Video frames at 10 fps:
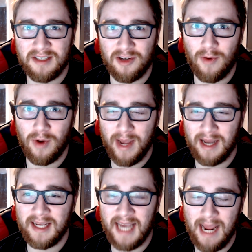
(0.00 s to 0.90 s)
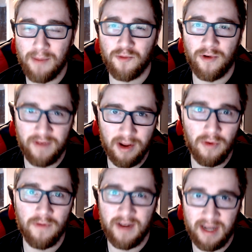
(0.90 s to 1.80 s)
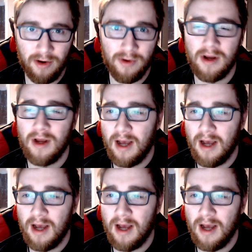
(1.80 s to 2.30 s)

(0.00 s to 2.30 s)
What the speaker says: so I want to make a game review video.